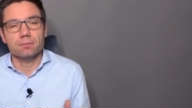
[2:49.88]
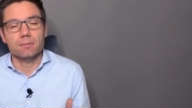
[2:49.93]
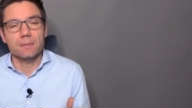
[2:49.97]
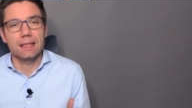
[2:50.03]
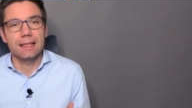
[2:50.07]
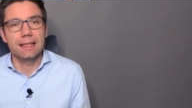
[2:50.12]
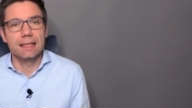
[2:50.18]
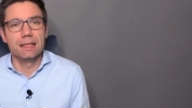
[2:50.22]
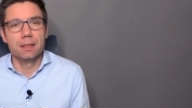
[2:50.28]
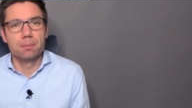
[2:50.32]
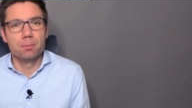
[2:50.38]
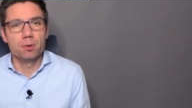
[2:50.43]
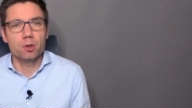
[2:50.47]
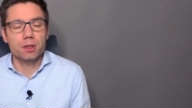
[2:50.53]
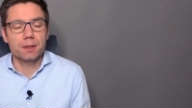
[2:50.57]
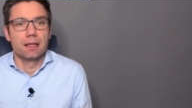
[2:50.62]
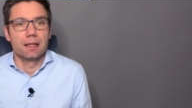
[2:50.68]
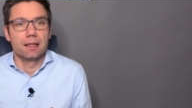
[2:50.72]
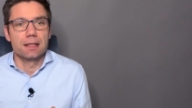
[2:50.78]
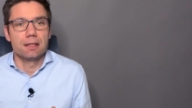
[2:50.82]
In the book,
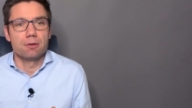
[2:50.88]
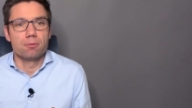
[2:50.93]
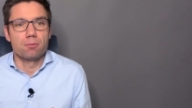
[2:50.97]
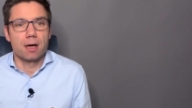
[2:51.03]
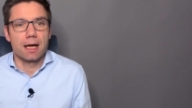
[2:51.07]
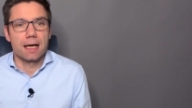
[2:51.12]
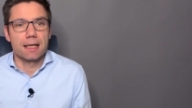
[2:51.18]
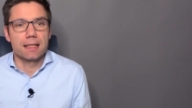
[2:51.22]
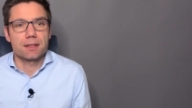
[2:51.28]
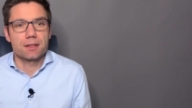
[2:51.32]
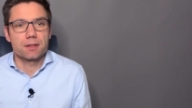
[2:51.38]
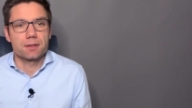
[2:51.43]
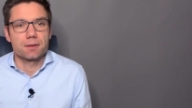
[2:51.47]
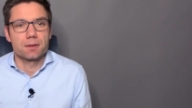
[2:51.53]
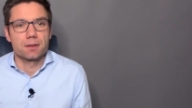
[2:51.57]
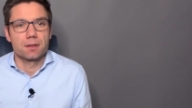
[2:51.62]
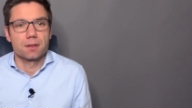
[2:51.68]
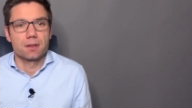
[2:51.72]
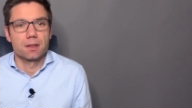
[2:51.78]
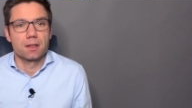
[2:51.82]
he writes
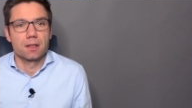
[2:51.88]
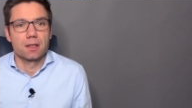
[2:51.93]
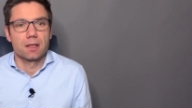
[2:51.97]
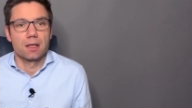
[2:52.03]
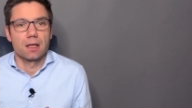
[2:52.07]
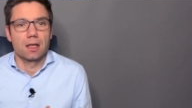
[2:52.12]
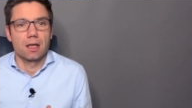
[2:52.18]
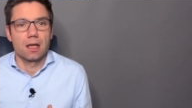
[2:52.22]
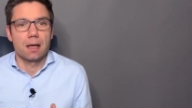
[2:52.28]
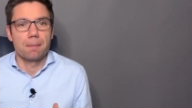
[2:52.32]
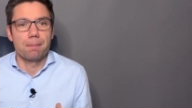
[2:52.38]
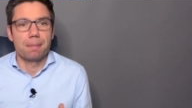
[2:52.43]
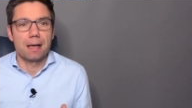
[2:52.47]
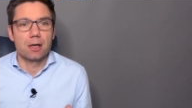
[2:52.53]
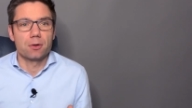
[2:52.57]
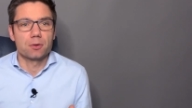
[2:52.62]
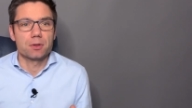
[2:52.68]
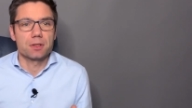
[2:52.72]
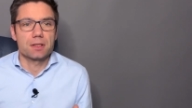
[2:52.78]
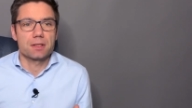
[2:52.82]

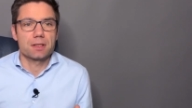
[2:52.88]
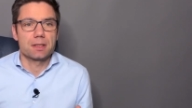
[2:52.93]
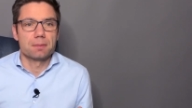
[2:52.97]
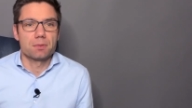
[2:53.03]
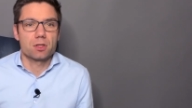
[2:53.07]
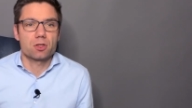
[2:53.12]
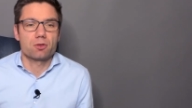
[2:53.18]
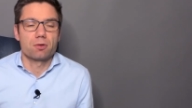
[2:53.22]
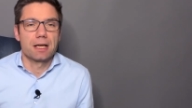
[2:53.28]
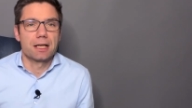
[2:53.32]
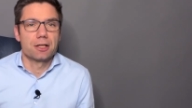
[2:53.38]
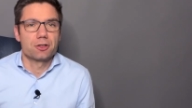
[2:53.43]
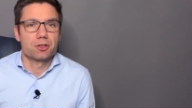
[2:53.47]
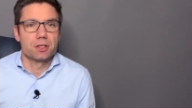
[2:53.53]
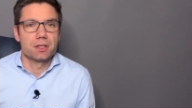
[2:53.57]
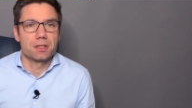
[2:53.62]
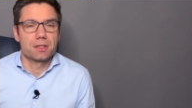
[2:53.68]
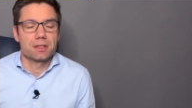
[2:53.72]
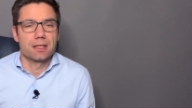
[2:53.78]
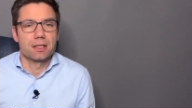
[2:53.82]
about some
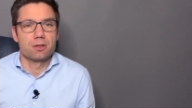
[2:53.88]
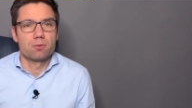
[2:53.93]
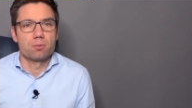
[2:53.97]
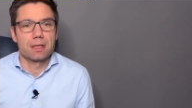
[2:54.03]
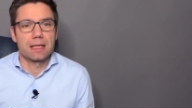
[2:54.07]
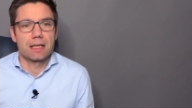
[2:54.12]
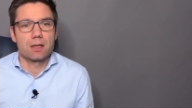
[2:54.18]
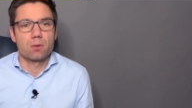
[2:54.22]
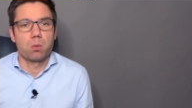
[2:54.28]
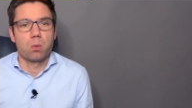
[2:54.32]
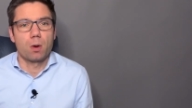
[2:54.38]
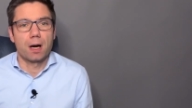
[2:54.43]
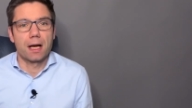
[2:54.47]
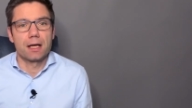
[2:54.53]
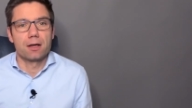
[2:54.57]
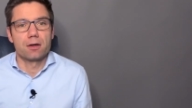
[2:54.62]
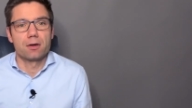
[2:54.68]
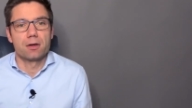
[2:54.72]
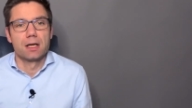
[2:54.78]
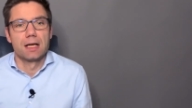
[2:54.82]
strategies that
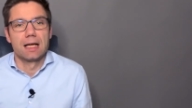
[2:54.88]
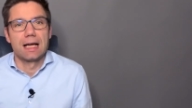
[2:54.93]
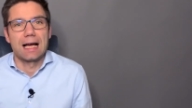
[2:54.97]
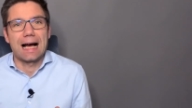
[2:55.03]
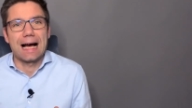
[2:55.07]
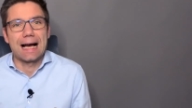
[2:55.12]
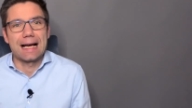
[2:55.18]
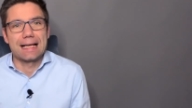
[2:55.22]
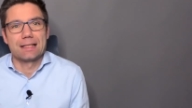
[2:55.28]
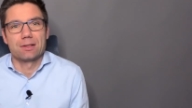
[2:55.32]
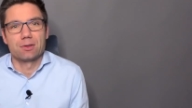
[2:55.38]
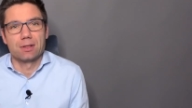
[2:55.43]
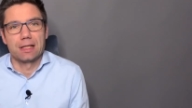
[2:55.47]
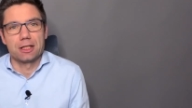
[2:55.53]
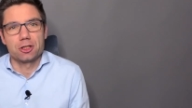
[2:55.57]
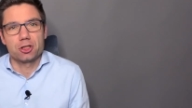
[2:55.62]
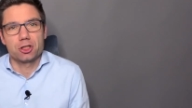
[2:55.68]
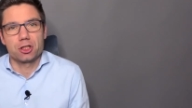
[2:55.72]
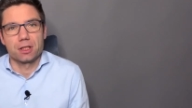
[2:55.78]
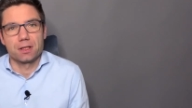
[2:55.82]
require
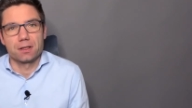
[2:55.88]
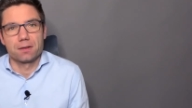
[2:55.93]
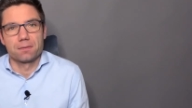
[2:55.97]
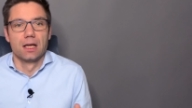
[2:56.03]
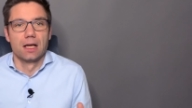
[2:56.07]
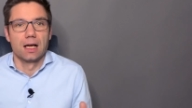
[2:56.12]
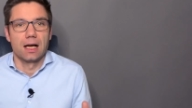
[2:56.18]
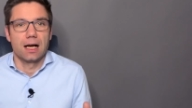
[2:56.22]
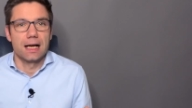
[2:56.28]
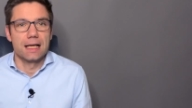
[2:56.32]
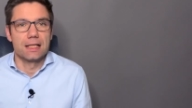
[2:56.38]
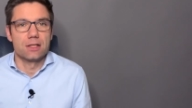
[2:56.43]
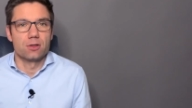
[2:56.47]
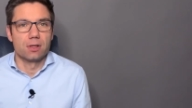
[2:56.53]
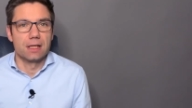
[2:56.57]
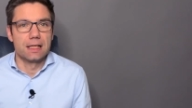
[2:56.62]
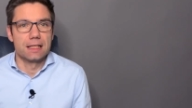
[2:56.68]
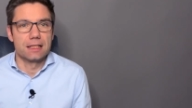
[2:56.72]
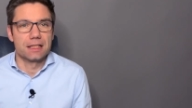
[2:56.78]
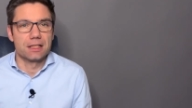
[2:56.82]
isolation,
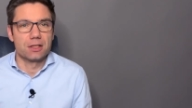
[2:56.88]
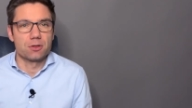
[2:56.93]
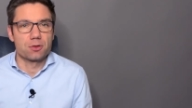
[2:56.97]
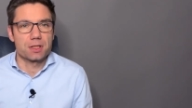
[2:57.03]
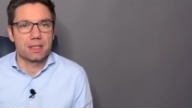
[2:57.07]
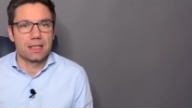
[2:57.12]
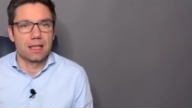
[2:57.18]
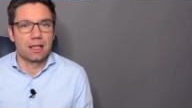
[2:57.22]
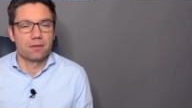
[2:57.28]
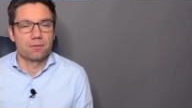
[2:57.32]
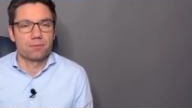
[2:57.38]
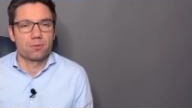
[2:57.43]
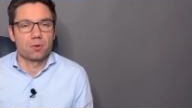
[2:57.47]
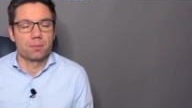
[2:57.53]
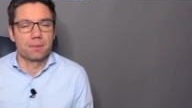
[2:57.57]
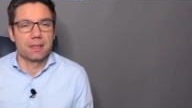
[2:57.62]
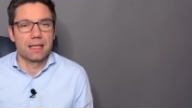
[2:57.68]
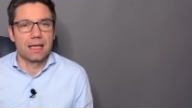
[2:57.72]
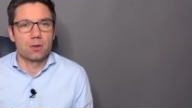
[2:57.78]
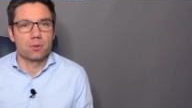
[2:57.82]
isolating yourself from
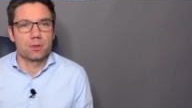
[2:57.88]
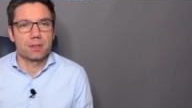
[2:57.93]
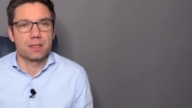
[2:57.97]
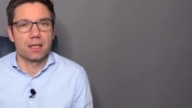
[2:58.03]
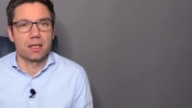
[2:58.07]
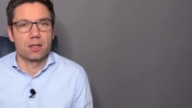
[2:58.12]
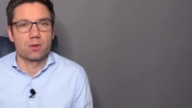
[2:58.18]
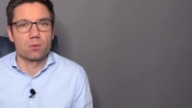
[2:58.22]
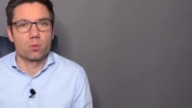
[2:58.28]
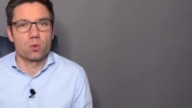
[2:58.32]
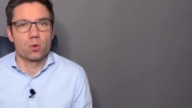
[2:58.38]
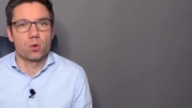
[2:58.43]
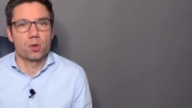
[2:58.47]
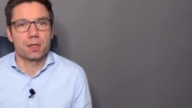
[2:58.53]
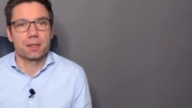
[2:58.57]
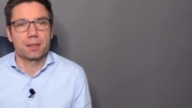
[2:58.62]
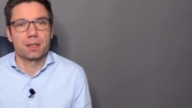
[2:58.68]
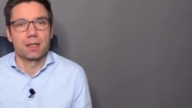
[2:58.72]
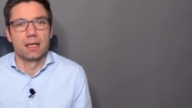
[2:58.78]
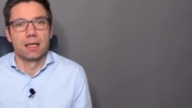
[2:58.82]
the outside
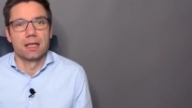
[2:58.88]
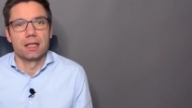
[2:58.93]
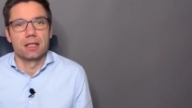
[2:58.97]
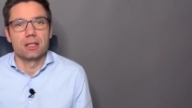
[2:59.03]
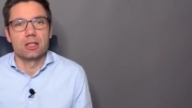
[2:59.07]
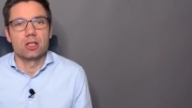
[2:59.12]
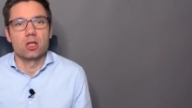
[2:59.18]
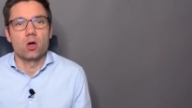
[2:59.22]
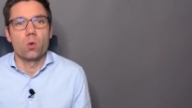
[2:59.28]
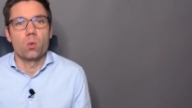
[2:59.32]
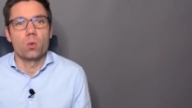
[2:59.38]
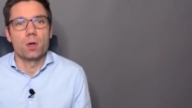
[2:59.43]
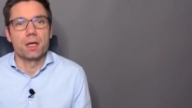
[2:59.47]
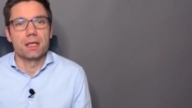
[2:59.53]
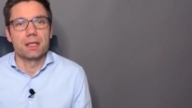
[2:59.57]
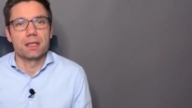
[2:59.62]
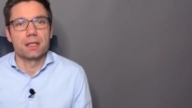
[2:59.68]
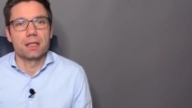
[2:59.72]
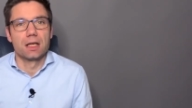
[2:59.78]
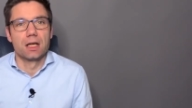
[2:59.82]
work,
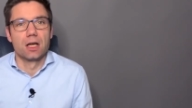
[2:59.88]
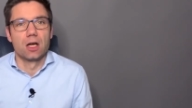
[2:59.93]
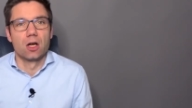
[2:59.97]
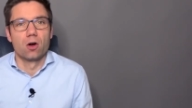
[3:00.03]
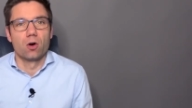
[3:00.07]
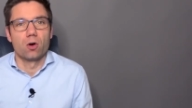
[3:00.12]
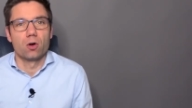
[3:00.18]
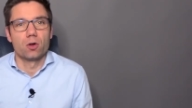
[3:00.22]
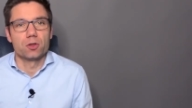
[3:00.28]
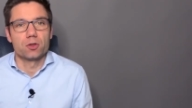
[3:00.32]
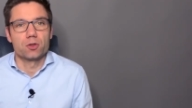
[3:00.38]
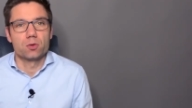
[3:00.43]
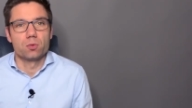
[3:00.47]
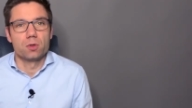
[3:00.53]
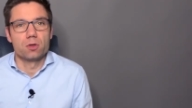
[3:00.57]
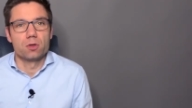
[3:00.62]
going onto a